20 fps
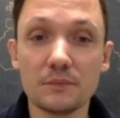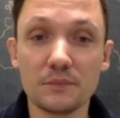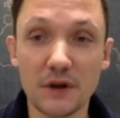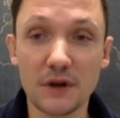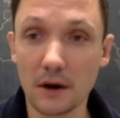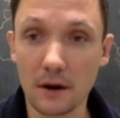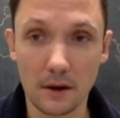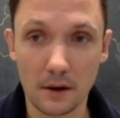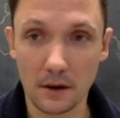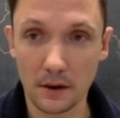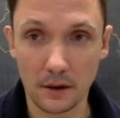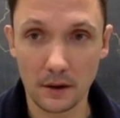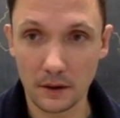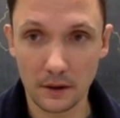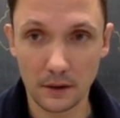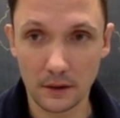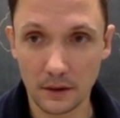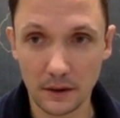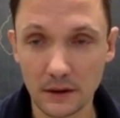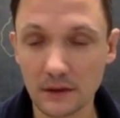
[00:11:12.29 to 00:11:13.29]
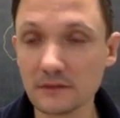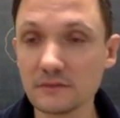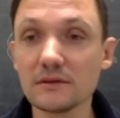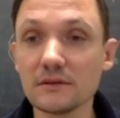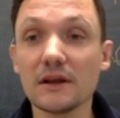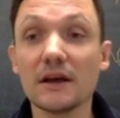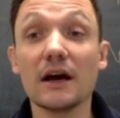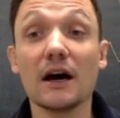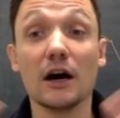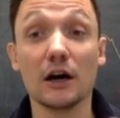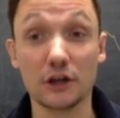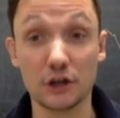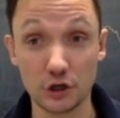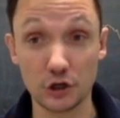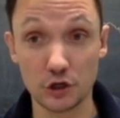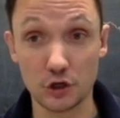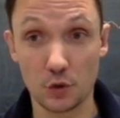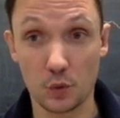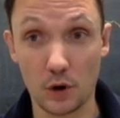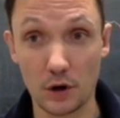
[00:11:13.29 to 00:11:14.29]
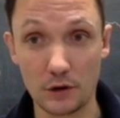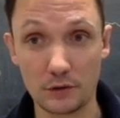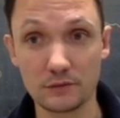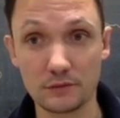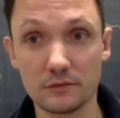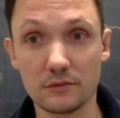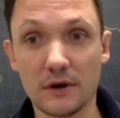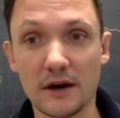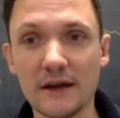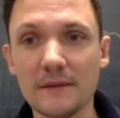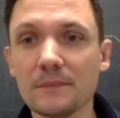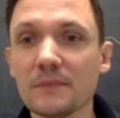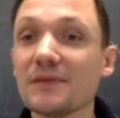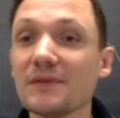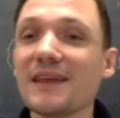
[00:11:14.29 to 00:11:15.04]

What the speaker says: a good quote, right?